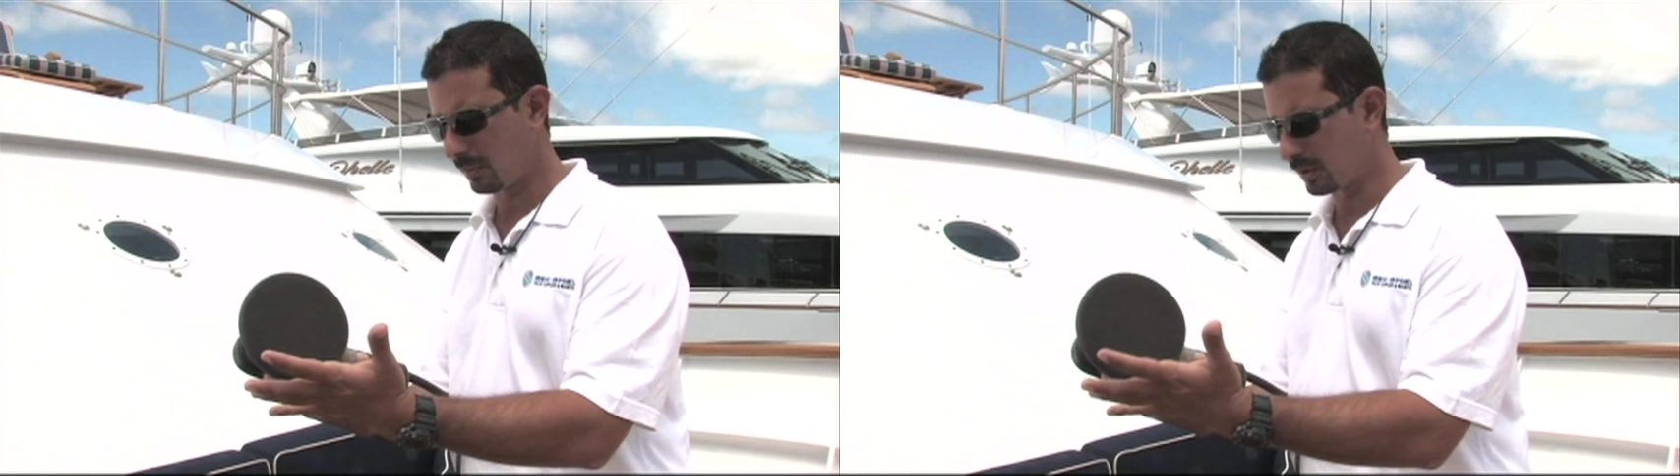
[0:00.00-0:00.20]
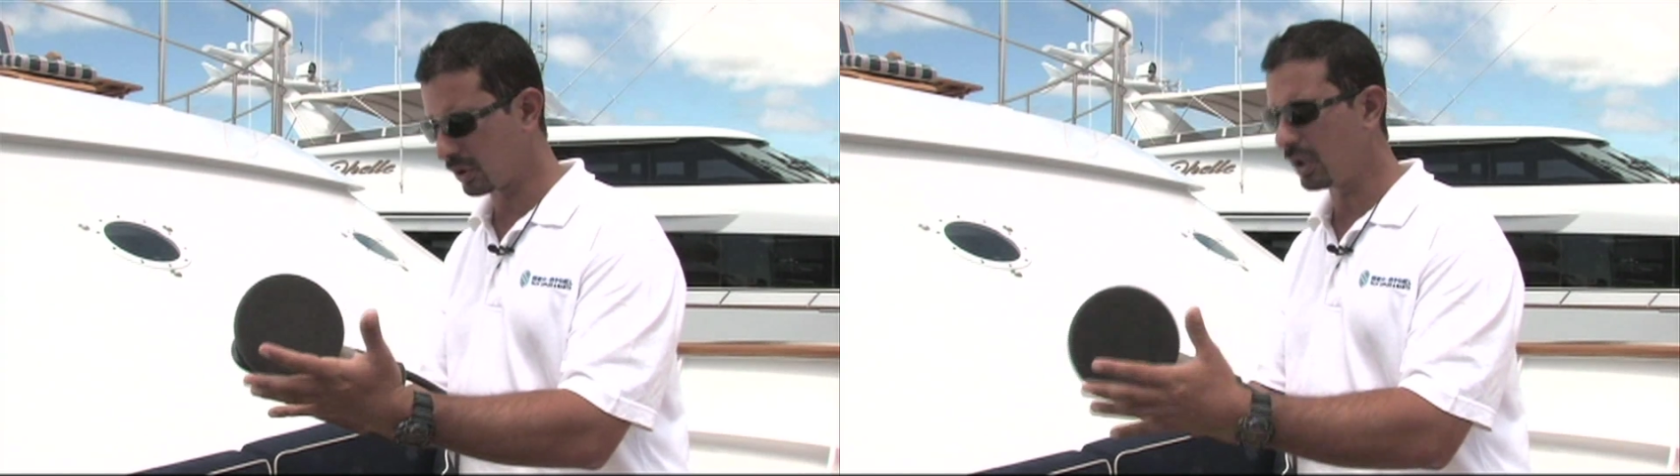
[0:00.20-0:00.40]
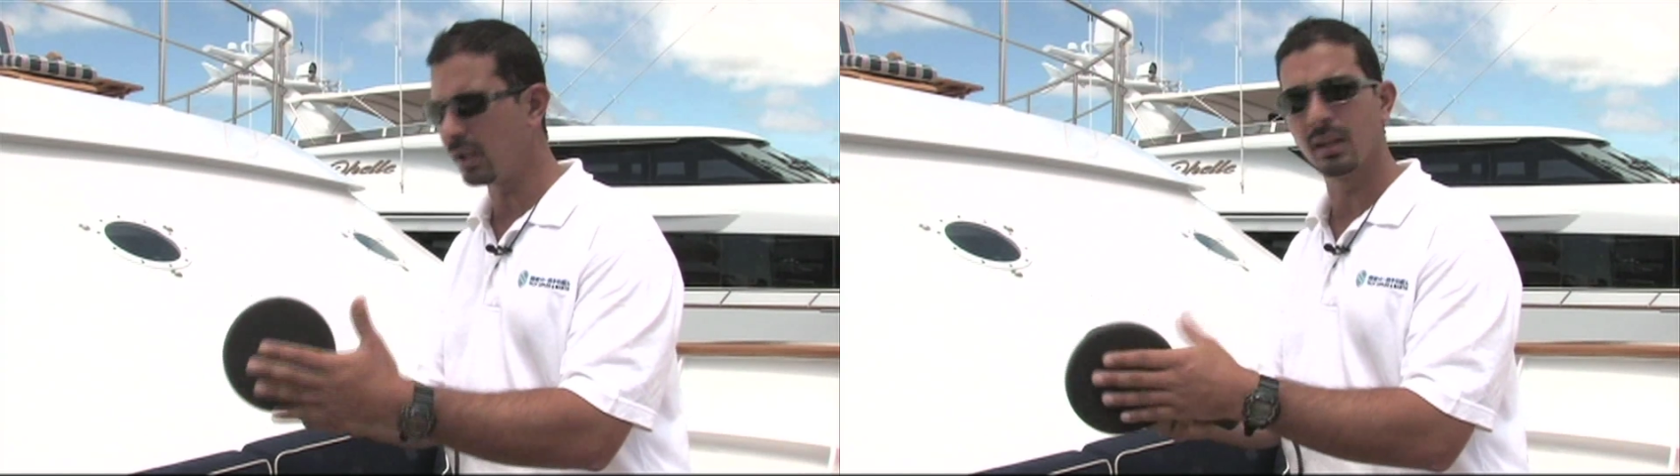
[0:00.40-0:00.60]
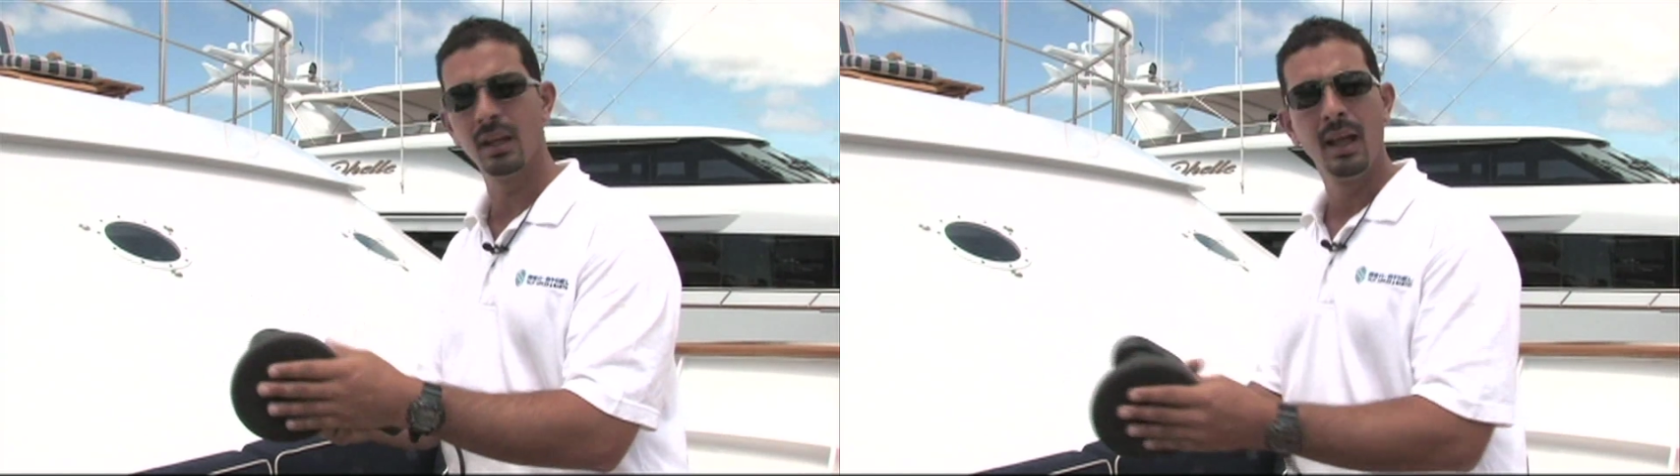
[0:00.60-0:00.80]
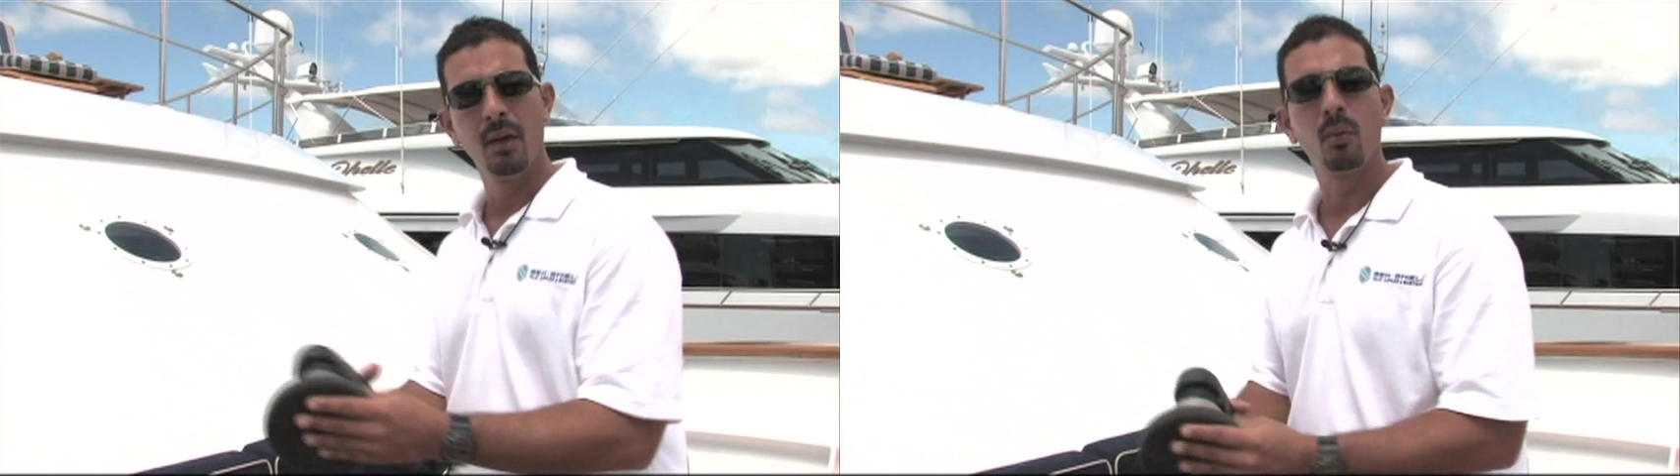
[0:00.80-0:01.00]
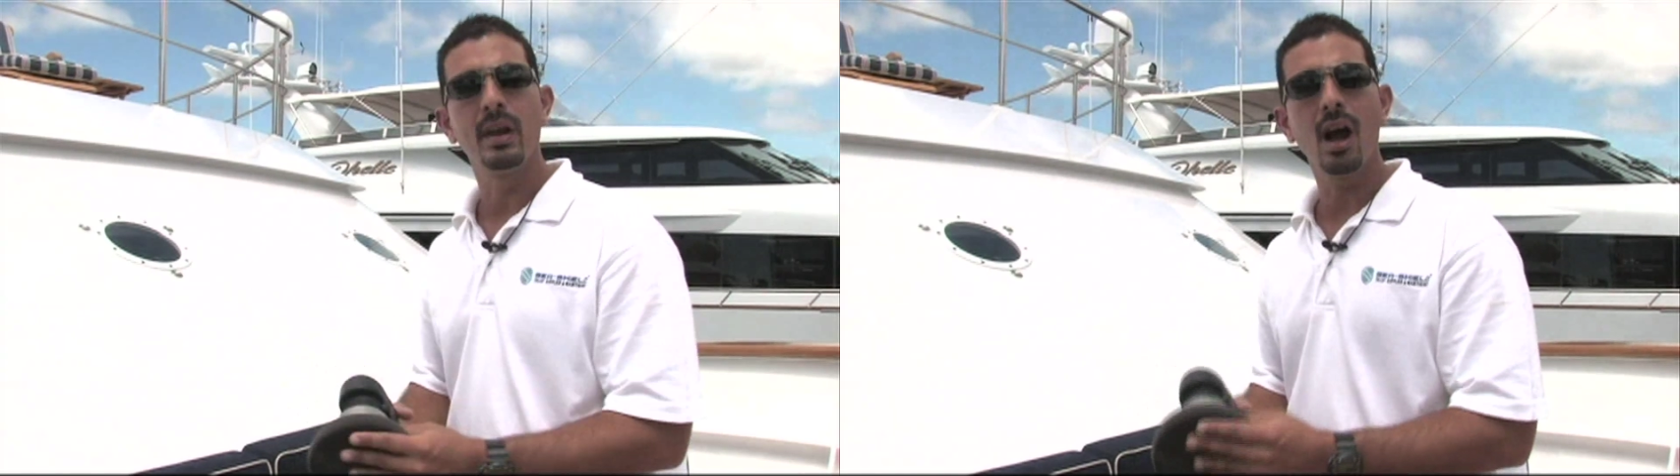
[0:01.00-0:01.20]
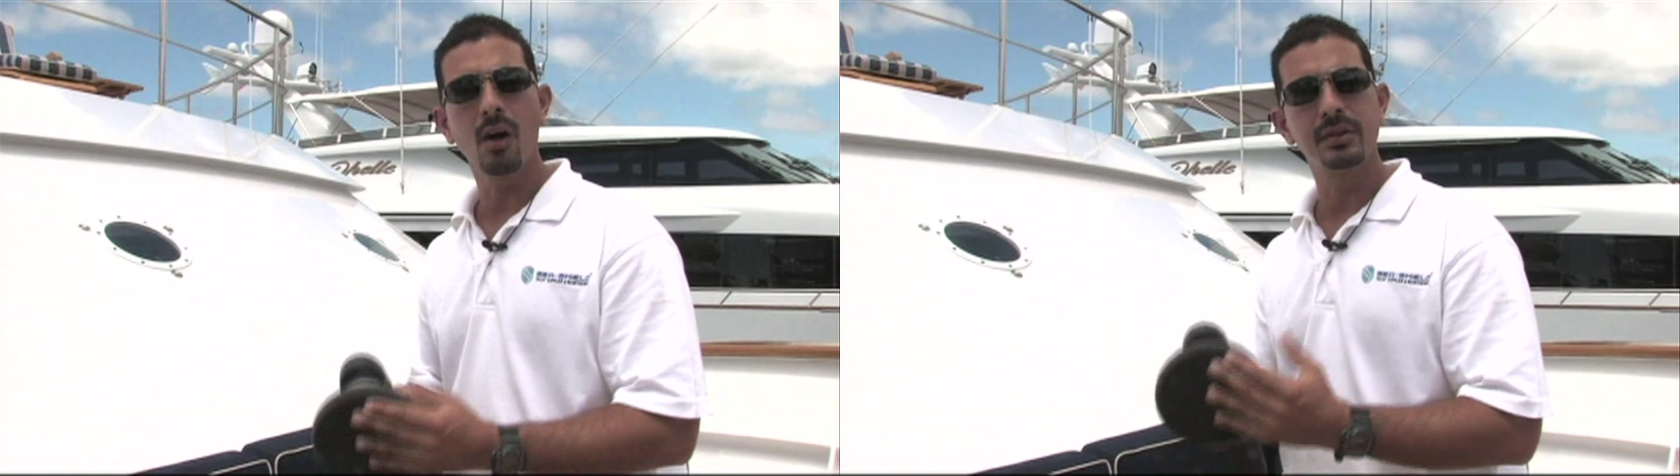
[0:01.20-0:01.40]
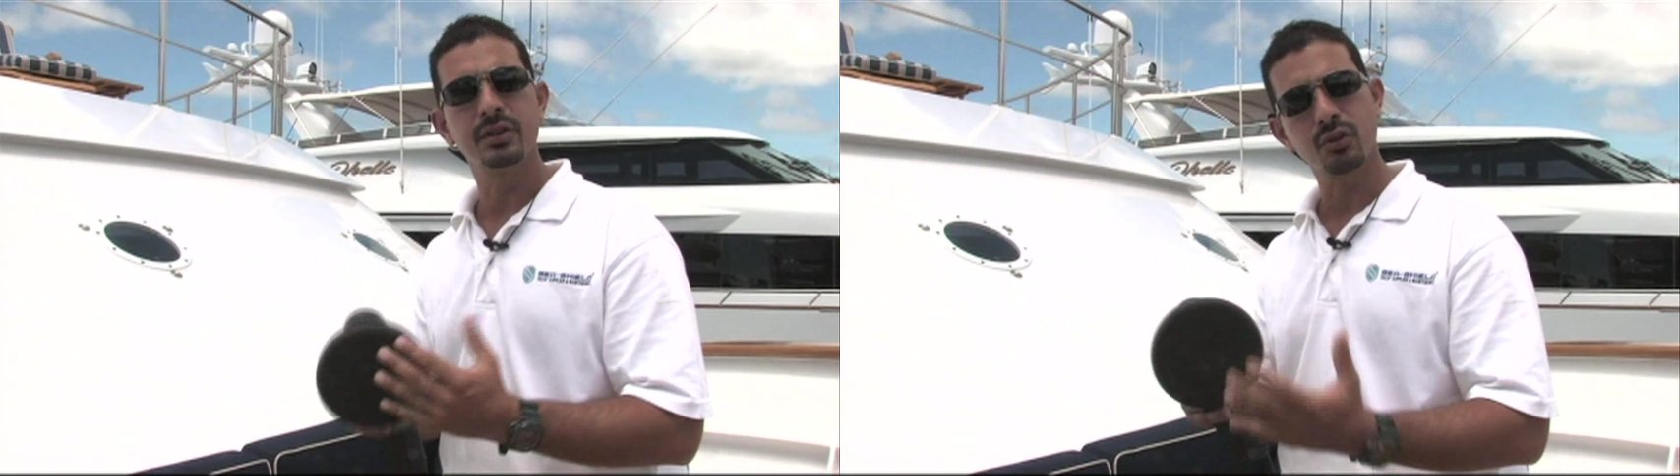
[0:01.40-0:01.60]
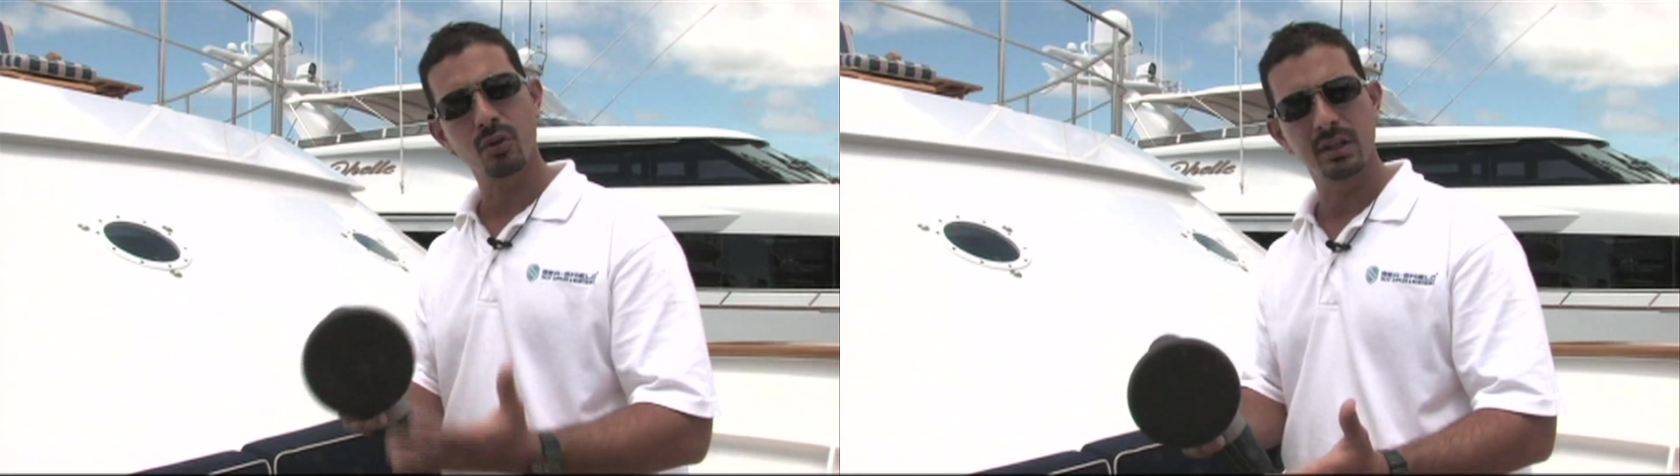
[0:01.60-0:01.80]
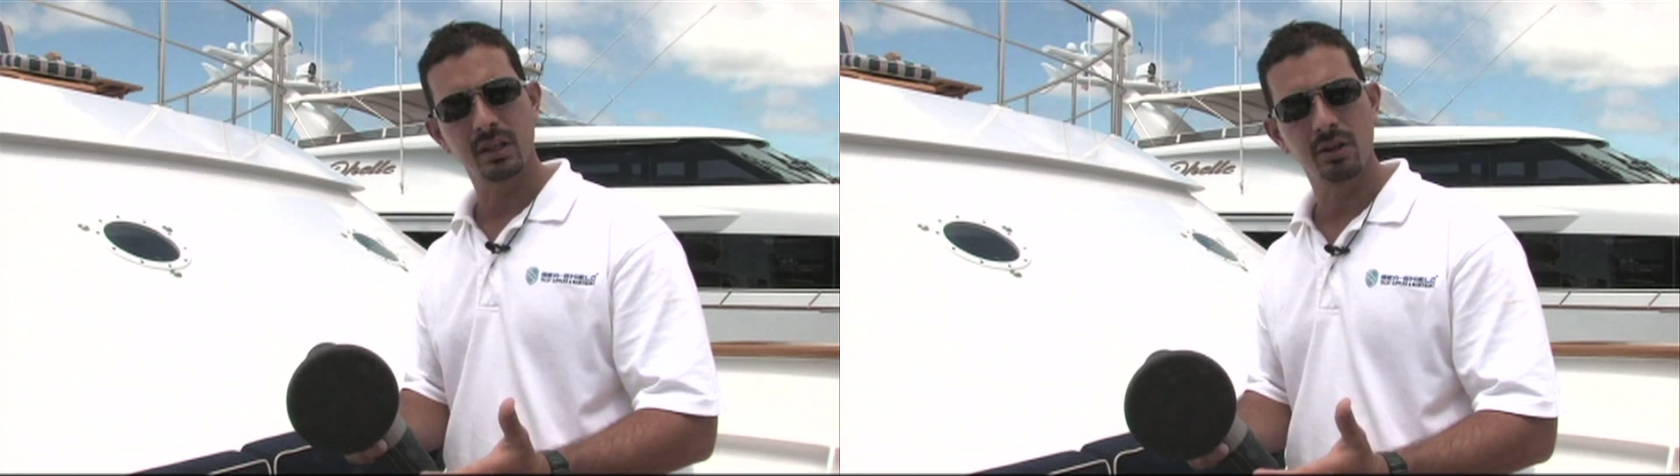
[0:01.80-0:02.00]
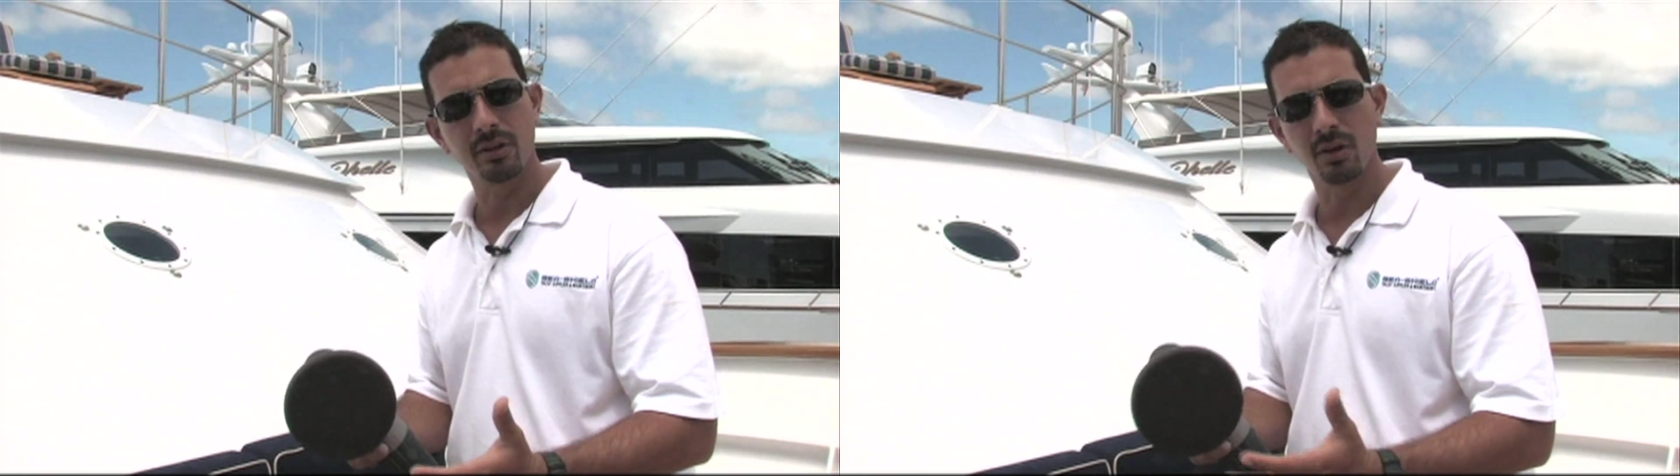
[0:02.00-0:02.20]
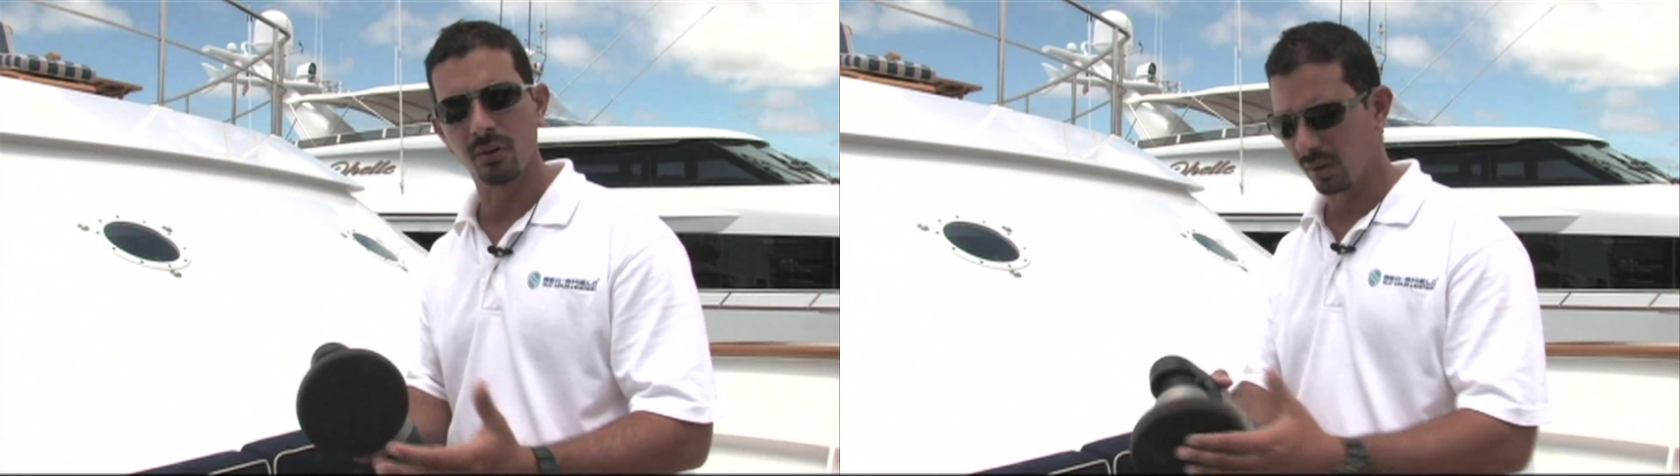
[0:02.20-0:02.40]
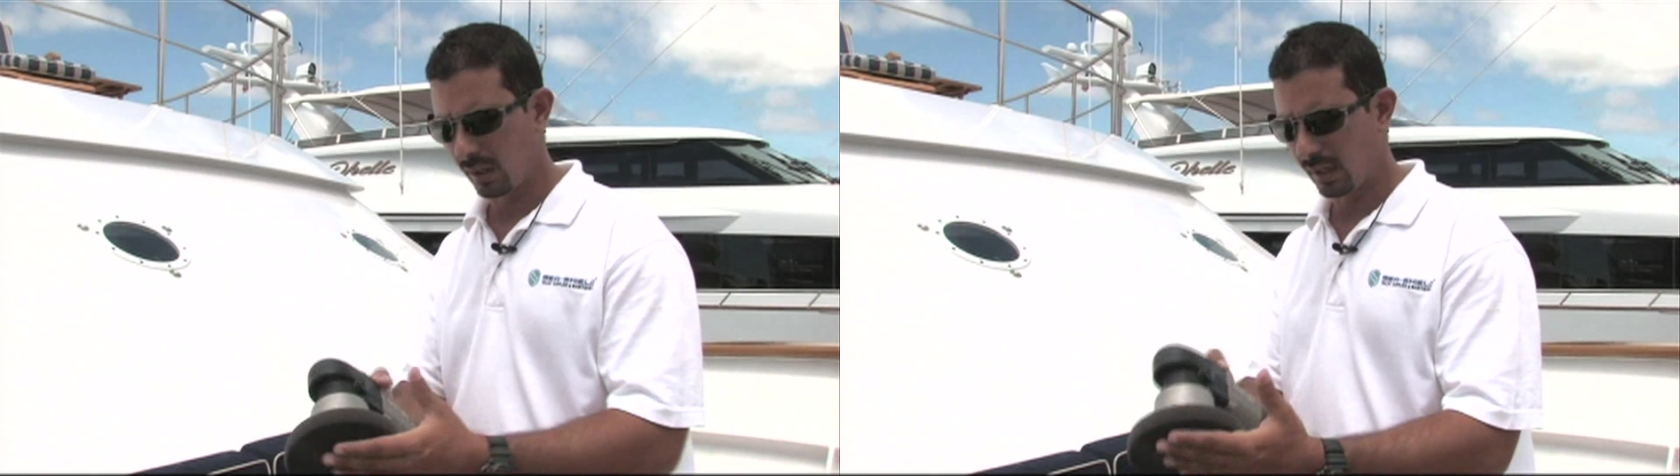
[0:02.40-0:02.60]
machine without destroying the clear coat.